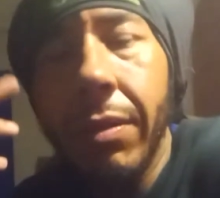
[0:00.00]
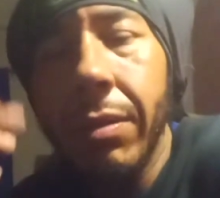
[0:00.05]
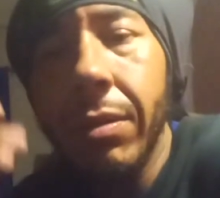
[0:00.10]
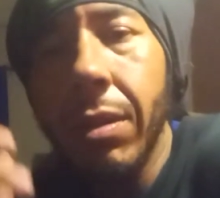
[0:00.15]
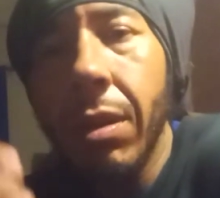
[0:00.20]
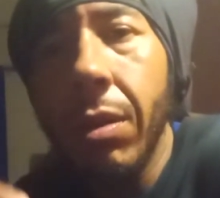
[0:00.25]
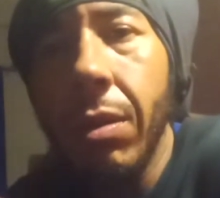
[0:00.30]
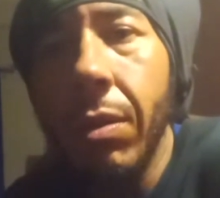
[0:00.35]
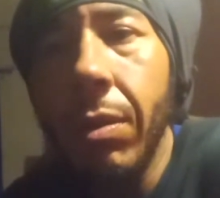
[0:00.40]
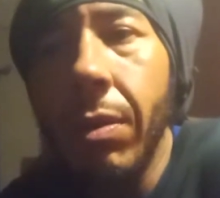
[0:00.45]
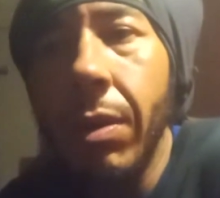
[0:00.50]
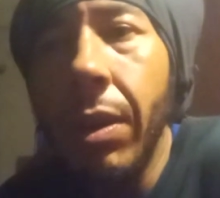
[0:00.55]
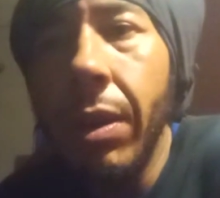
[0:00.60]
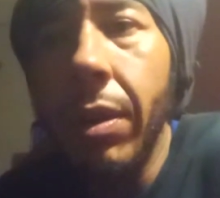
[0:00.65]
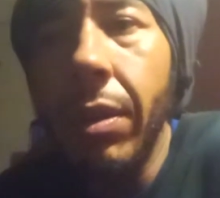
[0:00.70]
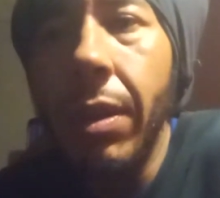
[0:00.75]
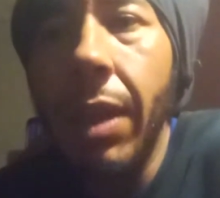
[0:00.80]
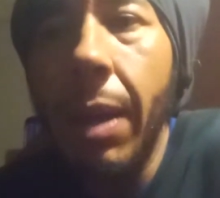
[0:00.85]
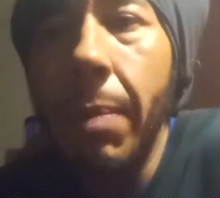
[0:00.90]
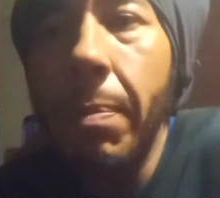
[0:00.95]
So
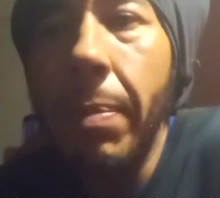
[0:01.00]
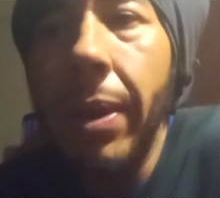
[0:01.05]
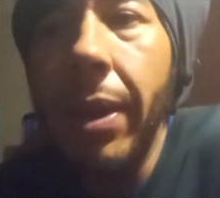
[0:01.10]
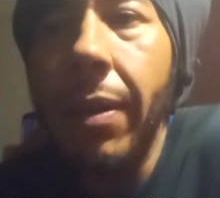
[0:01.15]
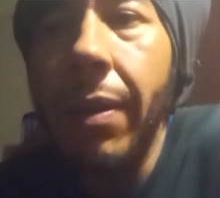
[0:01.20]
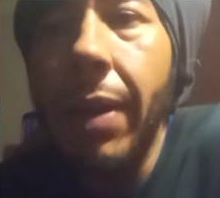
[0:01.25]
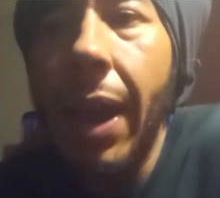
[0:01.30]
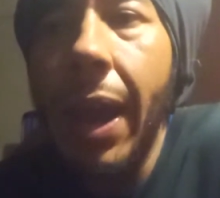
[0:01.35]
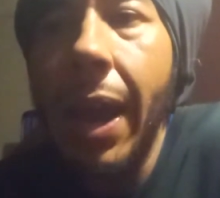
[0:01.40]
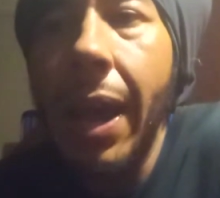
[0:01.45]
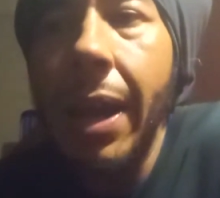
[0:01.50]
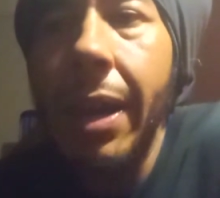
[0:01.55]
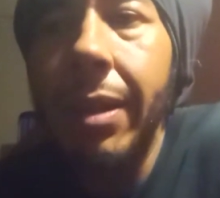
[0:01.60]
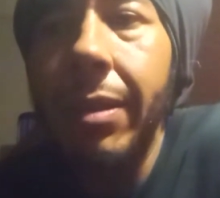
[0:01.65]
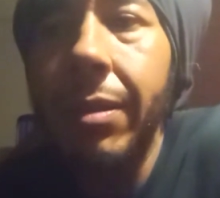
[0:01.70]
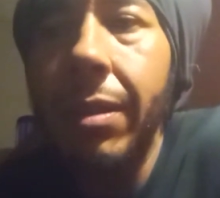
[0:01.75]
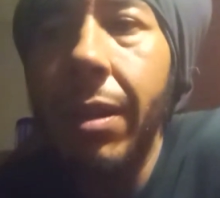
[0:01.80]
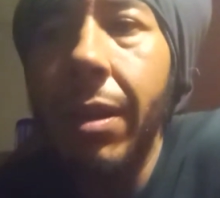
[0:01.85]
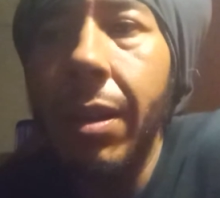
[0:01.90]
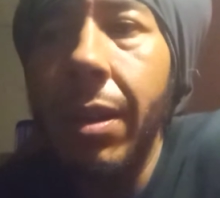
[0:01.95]
that beer
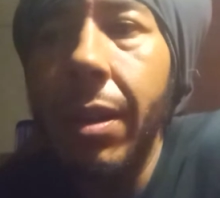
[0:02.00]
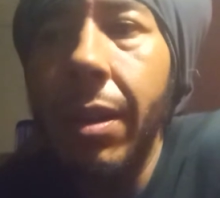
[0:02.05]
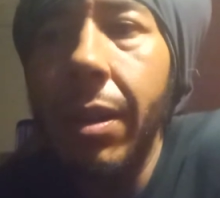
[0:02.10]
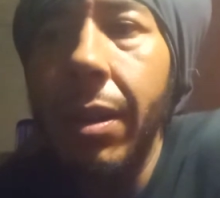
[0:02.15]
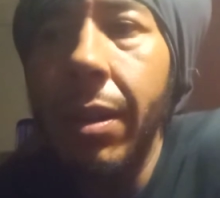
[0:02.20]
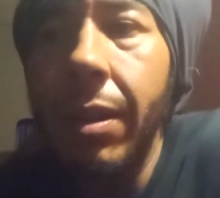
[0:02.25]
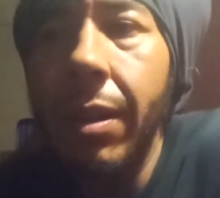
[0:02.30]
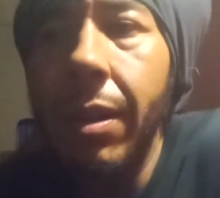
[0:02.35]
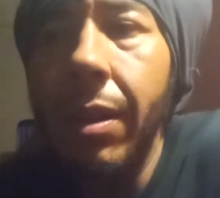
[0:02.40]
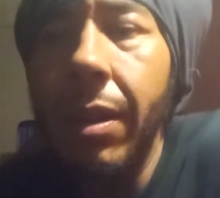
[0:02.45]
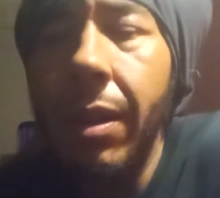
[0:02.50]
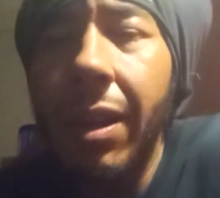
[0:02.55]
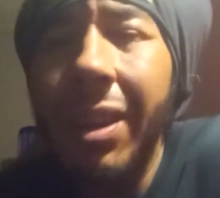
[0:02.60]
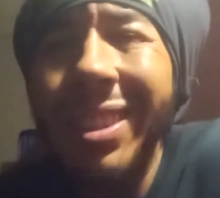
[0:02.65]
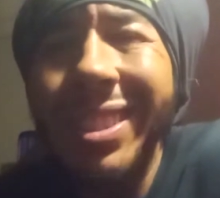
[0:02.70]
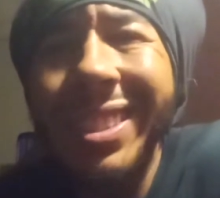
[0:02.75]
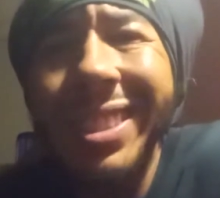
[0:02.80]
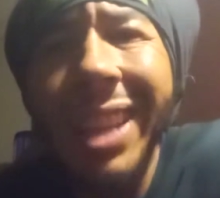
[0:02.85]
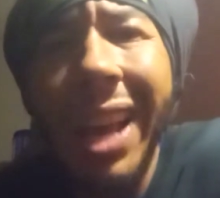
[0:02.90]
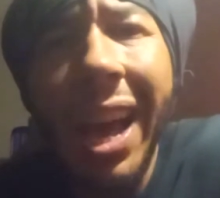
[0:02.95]
has uh,
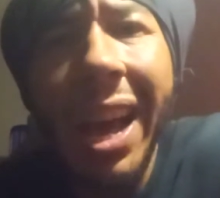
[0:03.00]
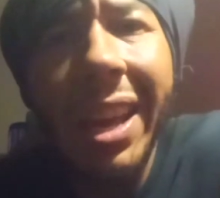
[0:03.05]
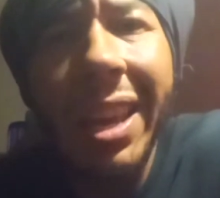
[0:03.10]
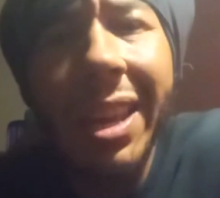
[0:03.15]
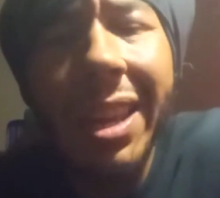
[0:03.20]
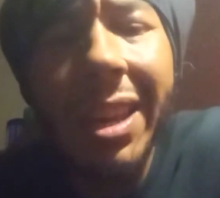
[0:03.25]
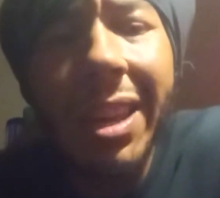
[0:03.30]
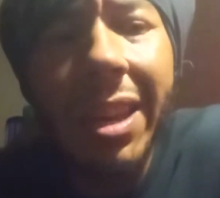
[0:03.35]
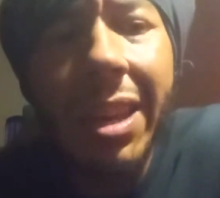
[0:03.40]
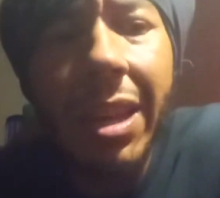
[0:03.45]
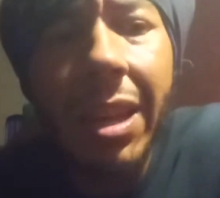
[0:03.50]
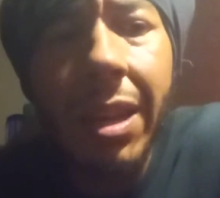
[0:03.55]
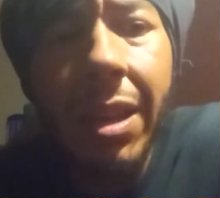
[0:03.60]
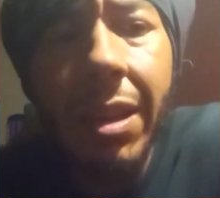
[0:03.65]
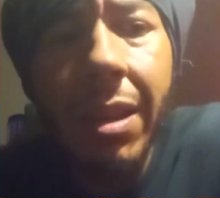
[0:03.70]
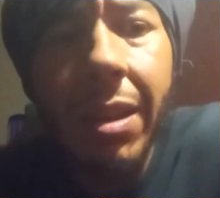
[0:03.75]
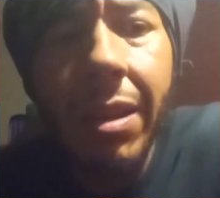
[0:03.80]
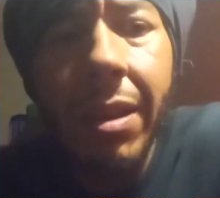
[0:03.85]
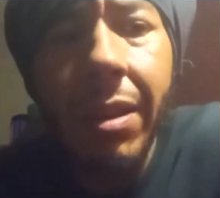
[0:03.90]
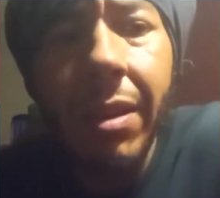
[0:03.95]
asahi,
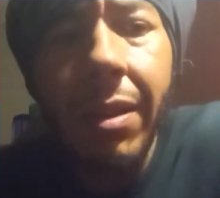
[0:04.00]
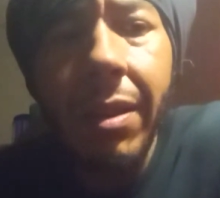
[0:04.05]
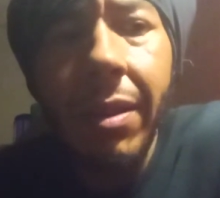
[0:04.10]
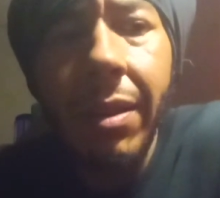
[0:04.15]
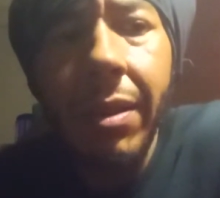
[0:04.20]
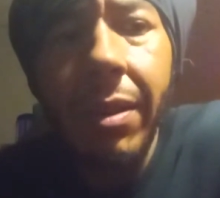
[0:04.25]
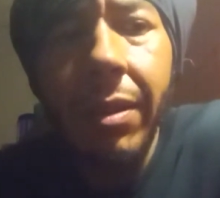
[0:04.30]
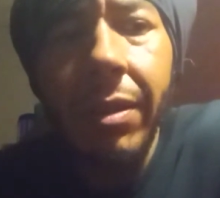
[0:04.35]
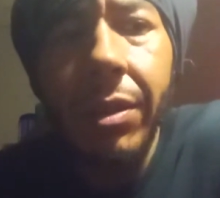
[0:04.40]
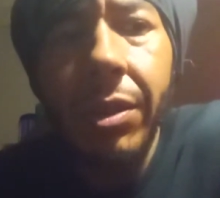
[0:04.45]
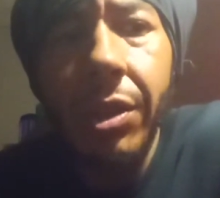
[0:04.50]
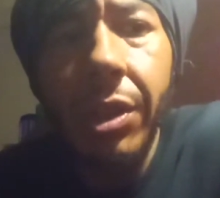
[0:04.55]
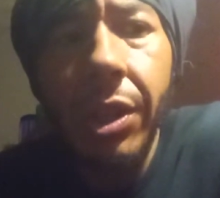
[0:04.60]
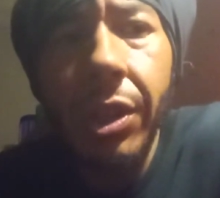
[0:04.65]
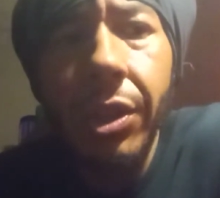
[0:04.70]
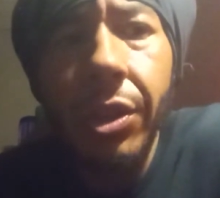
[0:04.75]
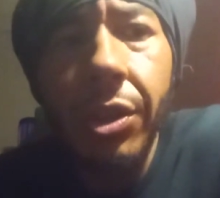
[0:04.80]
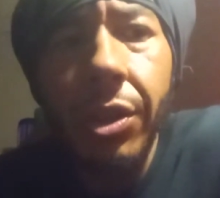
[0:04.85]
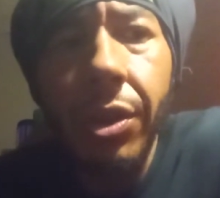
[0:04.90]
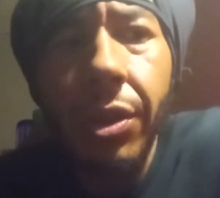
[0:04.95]

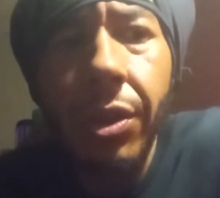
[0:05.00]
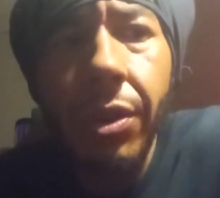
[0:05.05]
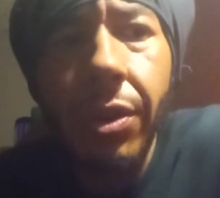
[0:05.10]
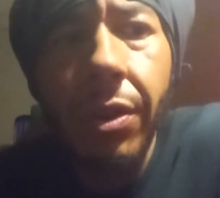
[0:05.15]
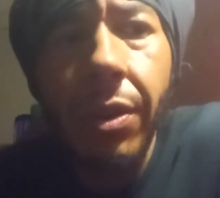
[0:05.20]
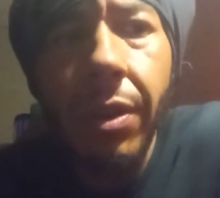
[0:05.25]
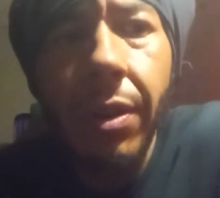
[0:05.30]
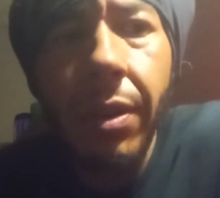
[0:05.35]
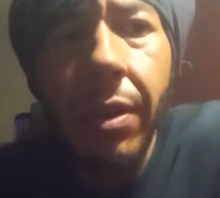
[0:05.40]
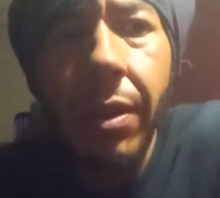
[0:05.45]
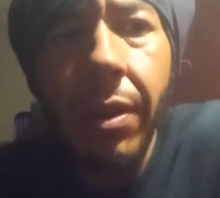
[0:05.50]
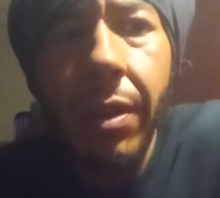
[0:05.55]
ginger,